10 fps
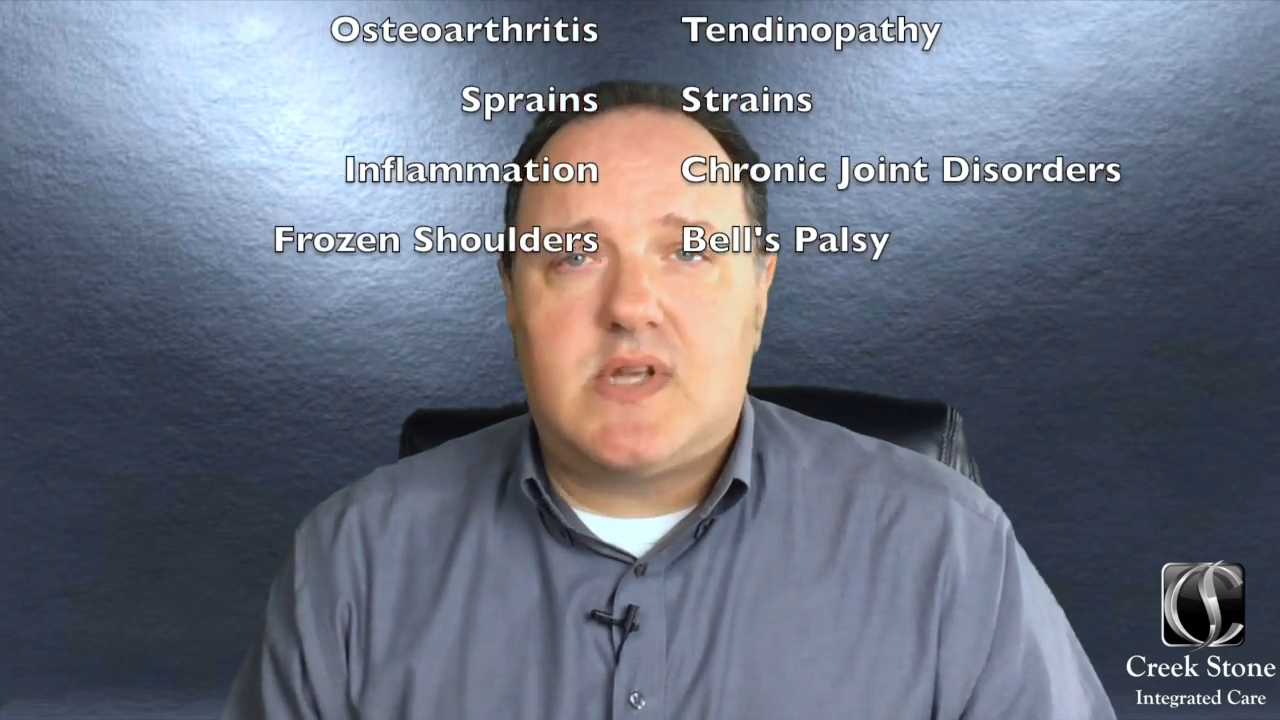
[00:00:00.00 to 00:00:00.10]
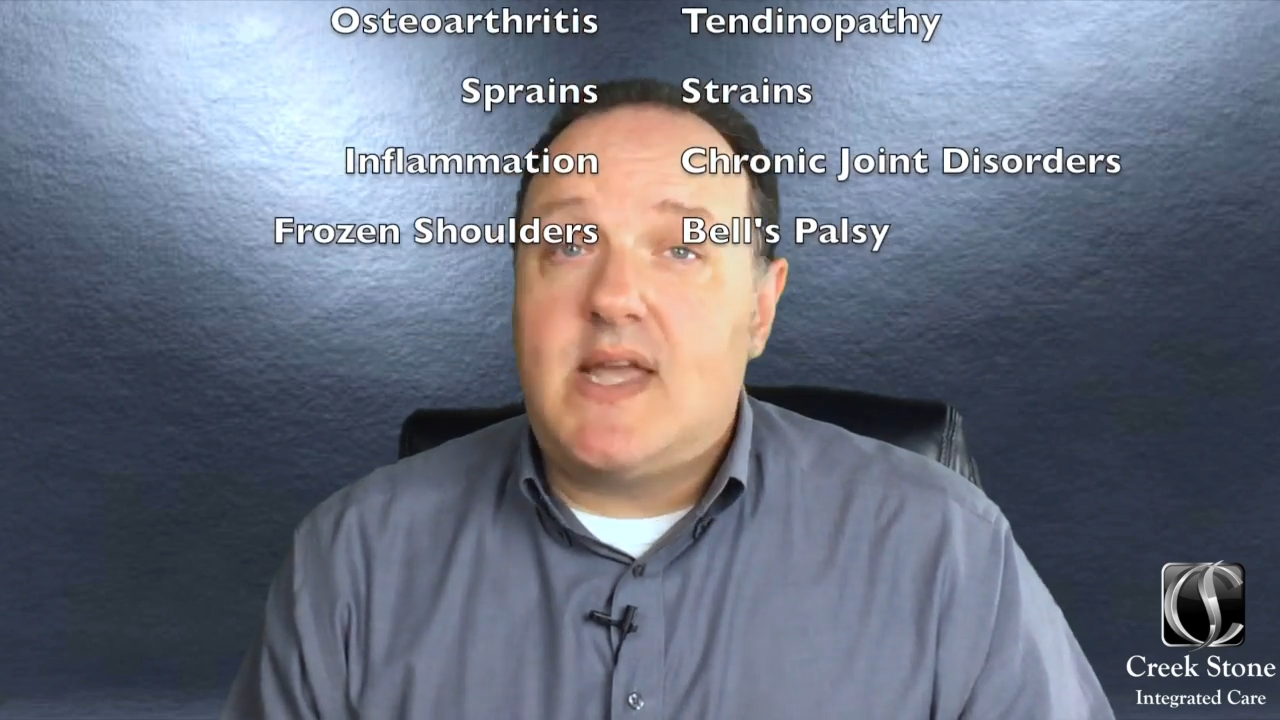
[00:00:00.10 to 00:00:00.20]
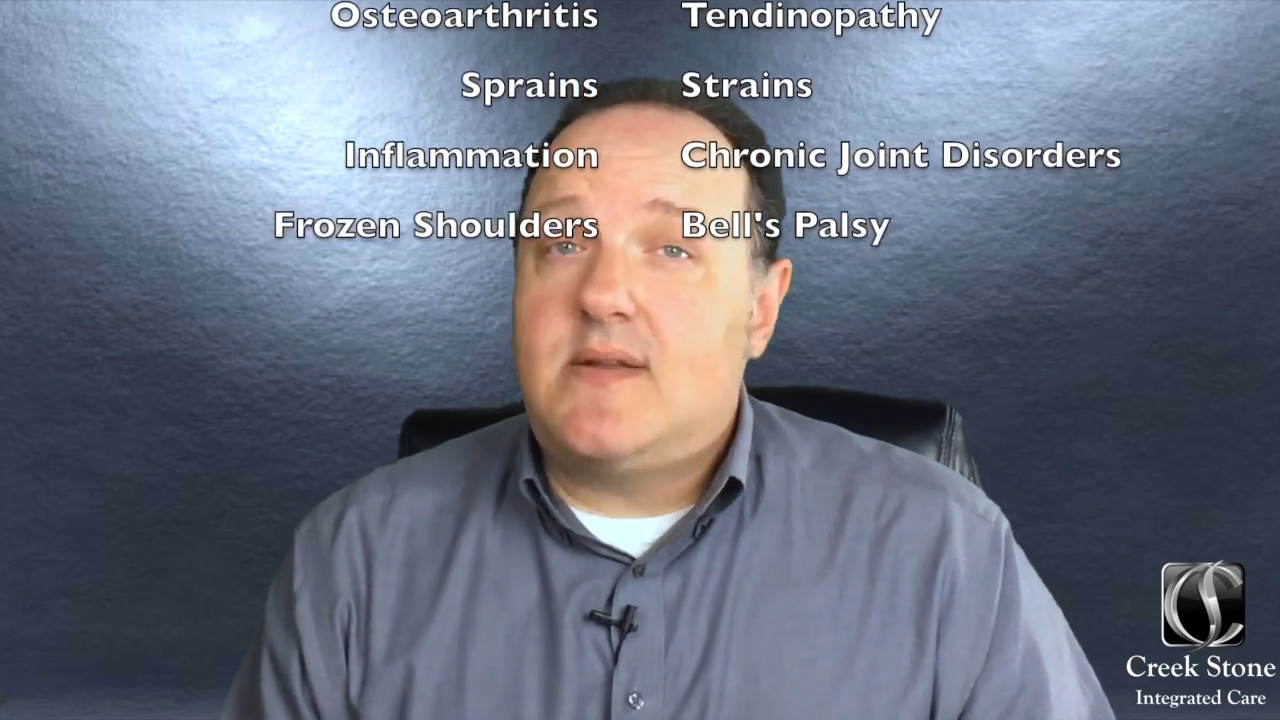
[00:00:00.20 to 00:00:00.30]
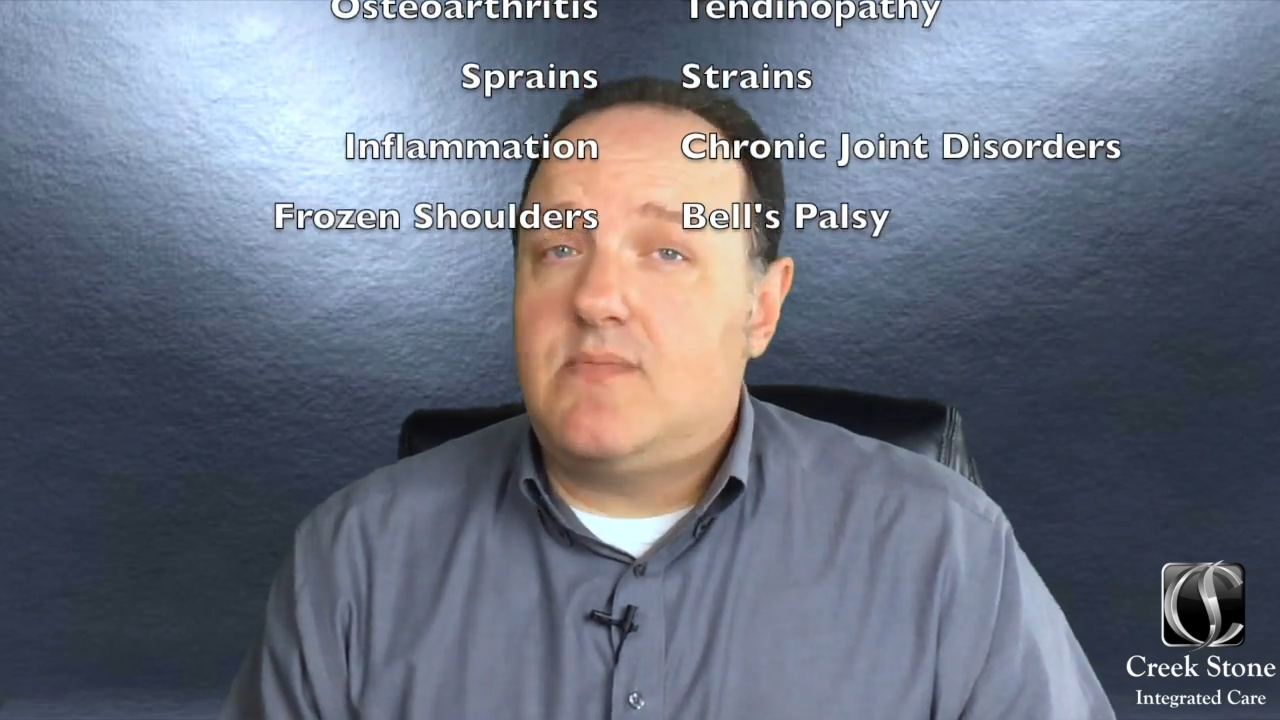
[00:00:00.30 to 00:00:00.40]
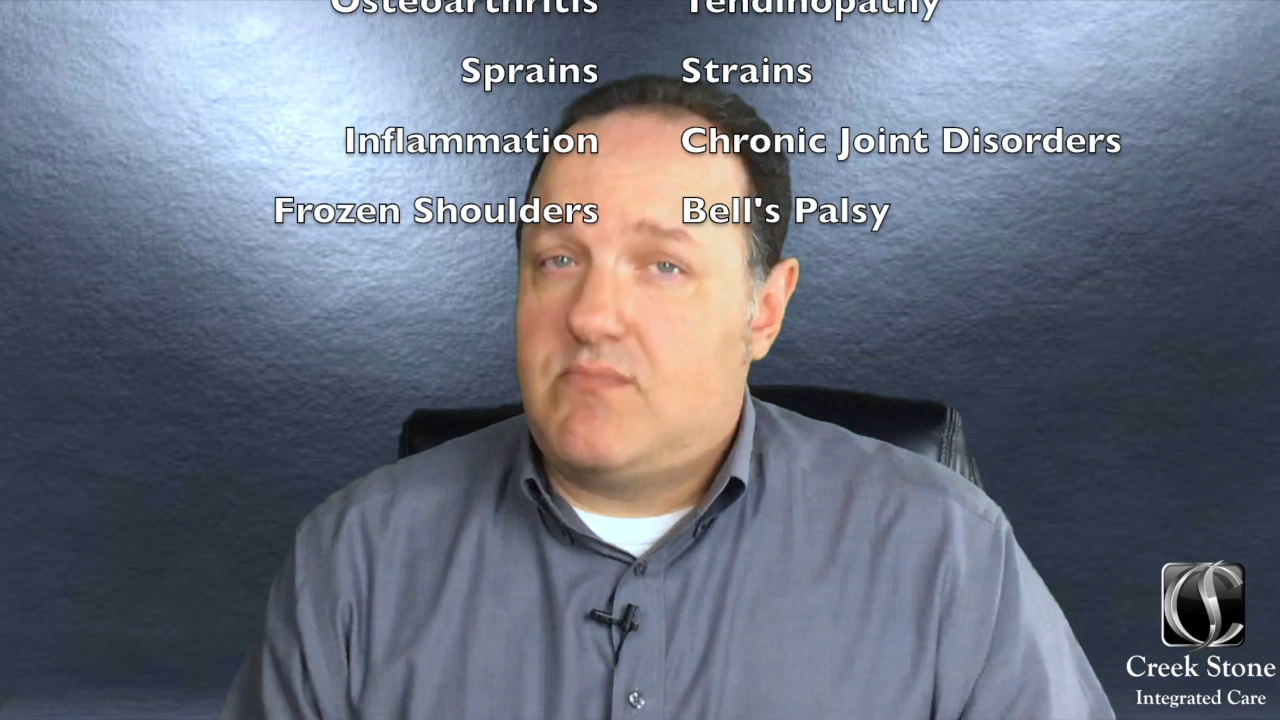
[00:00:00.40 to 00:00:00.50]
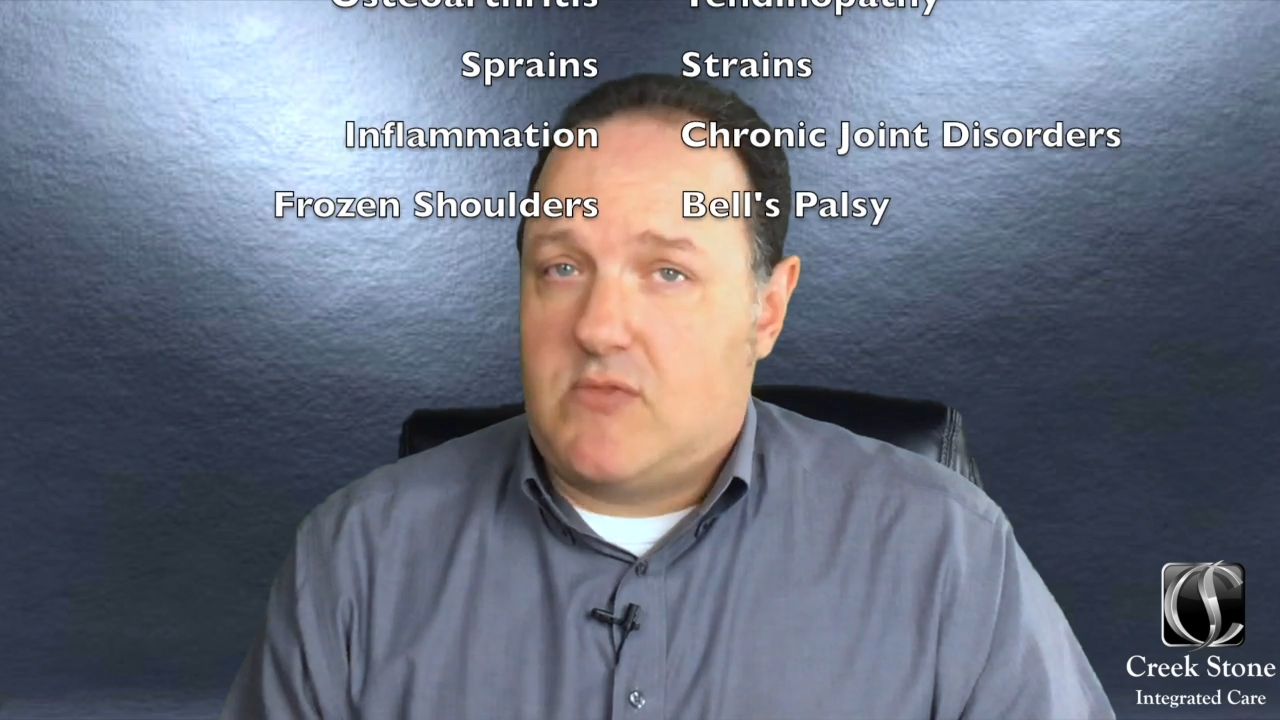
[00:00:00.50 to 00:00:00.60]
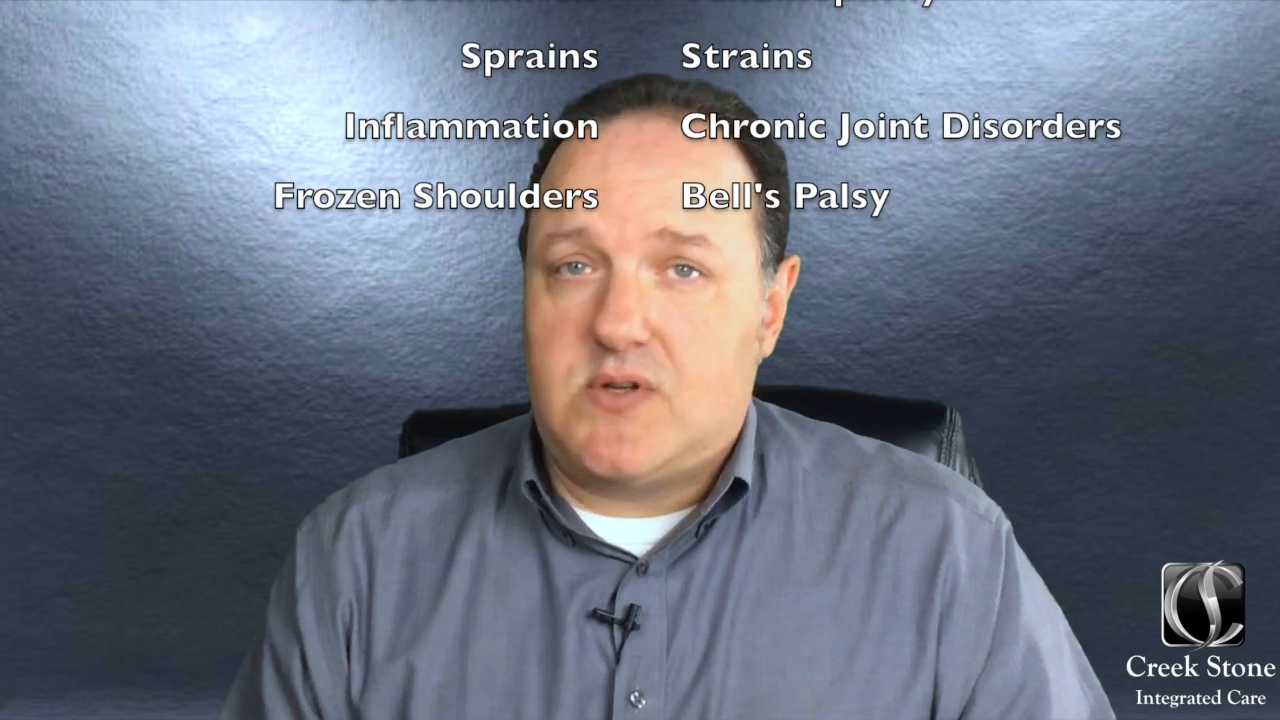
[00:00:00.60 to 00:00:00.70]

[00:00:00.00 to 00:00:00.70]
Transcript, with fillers: and